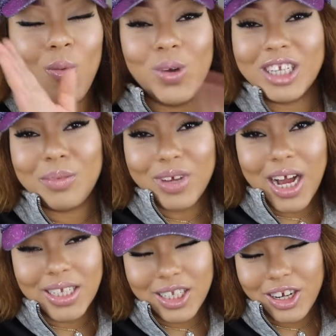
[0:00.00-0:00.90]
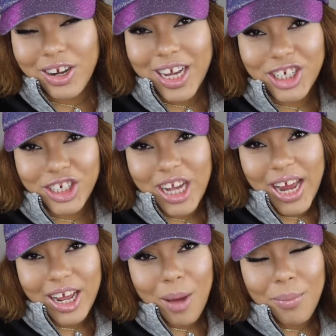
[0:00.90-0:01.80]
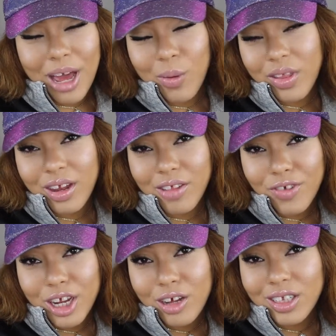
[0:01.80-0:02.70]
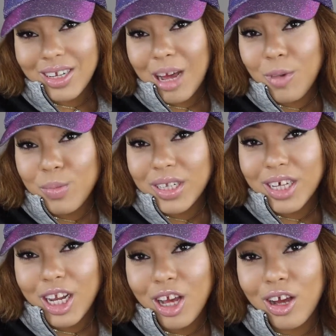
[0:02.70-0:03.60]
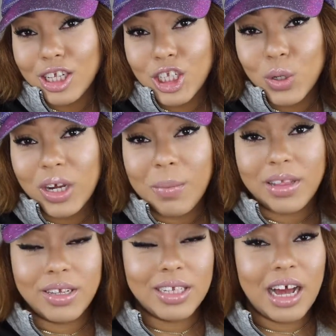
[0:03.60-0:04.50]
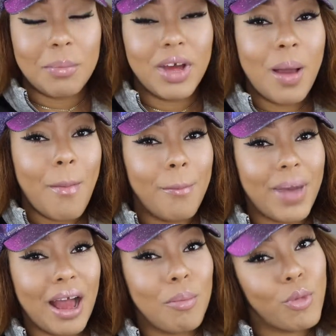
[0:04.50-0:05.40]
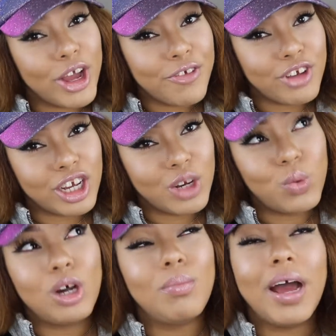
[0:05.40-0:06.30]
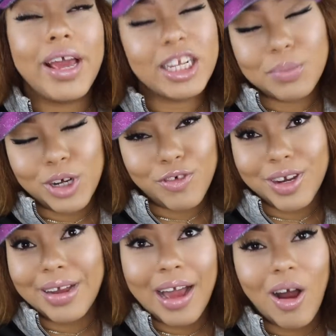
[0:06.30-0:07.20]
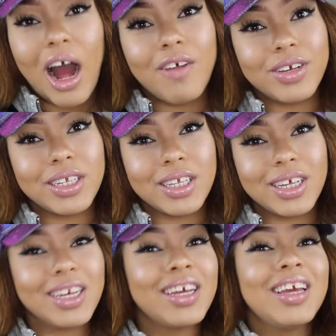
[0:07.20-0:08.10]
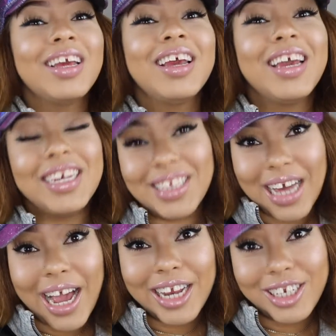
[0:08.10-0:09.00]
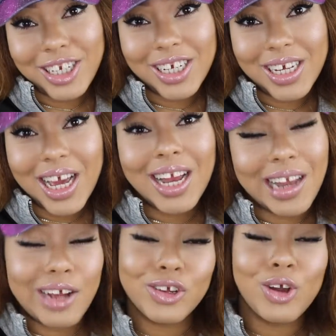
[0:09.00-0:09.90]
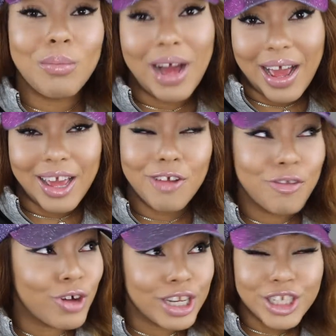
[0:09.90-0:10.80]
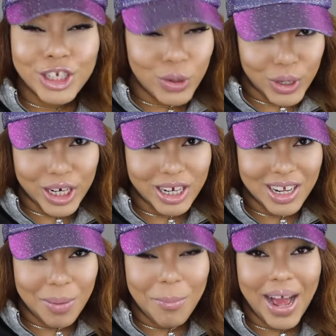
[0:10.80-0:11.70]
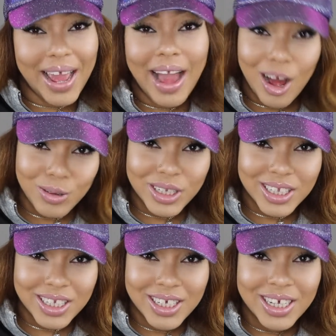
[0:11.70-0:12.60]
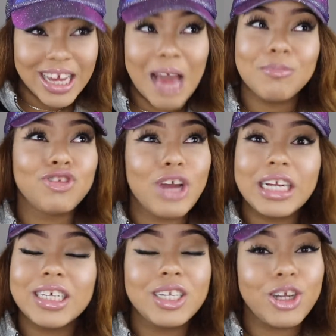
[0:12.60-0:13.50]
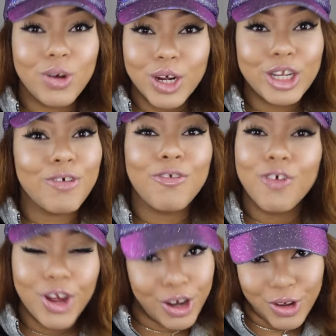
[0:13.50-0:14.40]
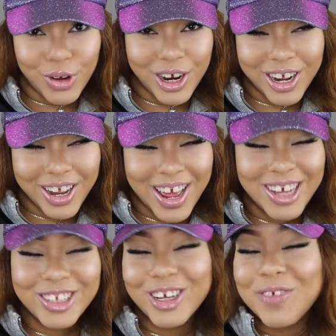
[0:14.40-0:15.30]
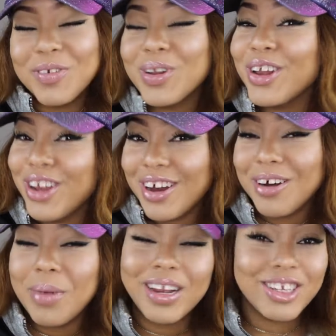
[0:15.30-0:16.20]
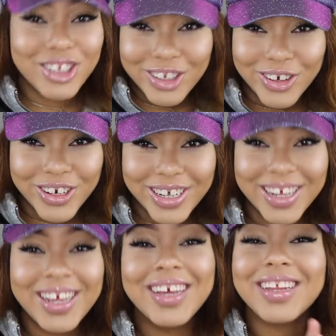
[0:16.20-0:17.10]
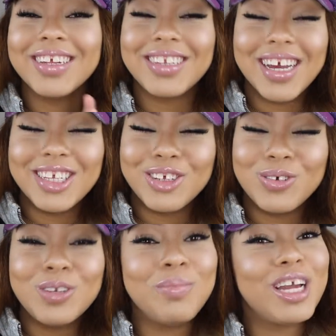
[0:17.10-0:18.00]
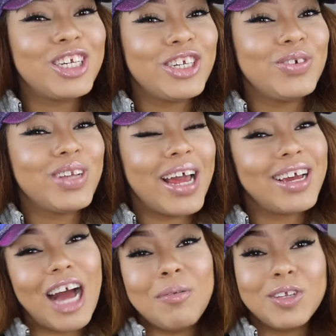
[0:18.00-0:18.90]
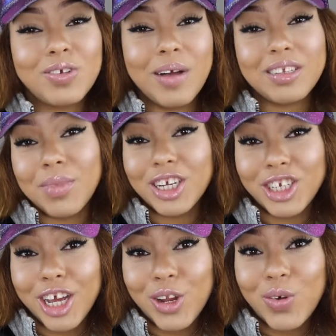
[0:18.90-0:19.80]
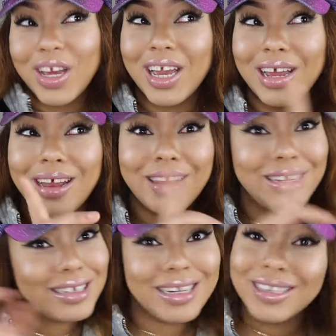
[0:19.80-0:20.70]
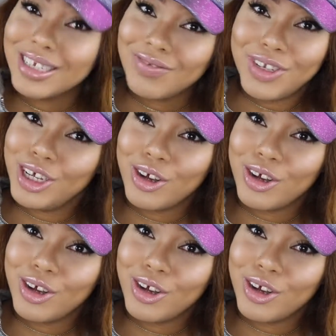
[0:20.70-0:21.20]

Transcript: What's up, you guys? It's your girl Dionna. I'm back with another video. Today I'm going to be telling y'all a story about the time my boyfriend, well, my ex-boyfriend now, obviously, his side chick knocked on my front door, my house. Came straight to the door, the front door. So if you want to know about this story, then stay tuned. Make sure you like, comment, subscribe to my channel, and let's get into the video,